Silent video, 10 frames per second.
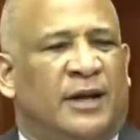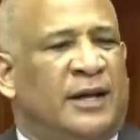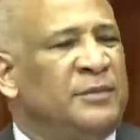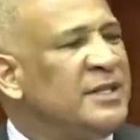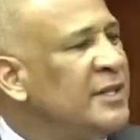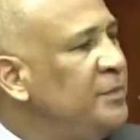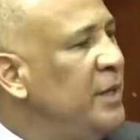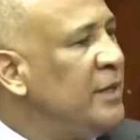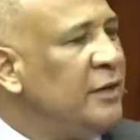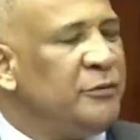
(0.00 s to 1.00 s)
And Mr.
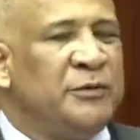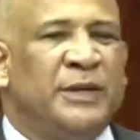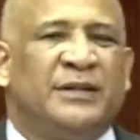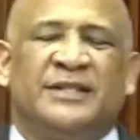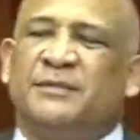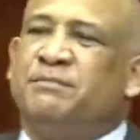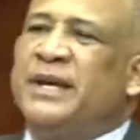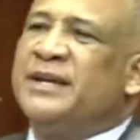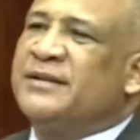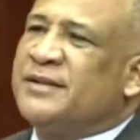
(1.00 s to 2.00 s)
Speaker, we will
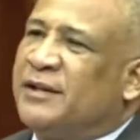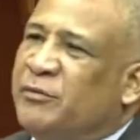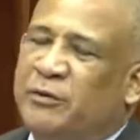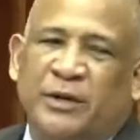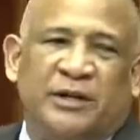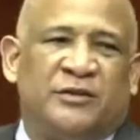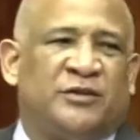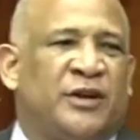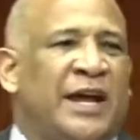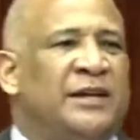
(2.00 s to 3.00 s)
debate and we will
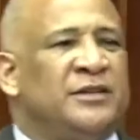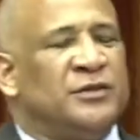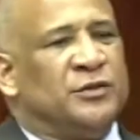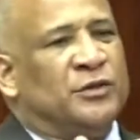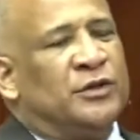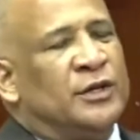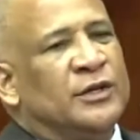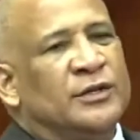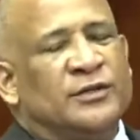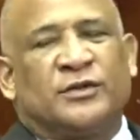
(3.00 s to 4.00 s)
try to
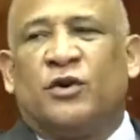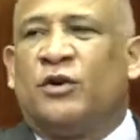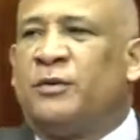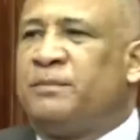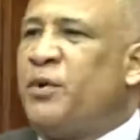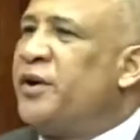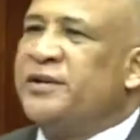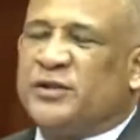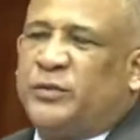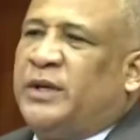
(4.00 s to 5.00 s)
score
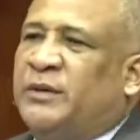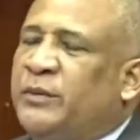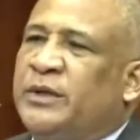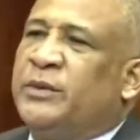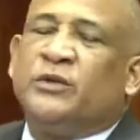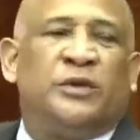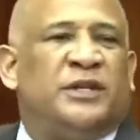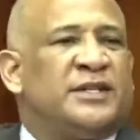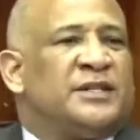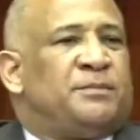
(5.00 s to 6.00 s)
points. We do it.
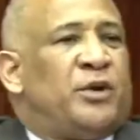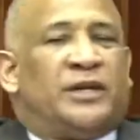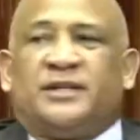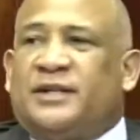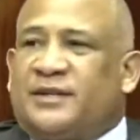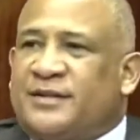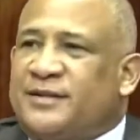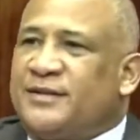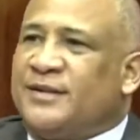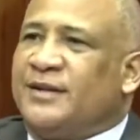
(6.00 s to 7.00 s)
This is politics.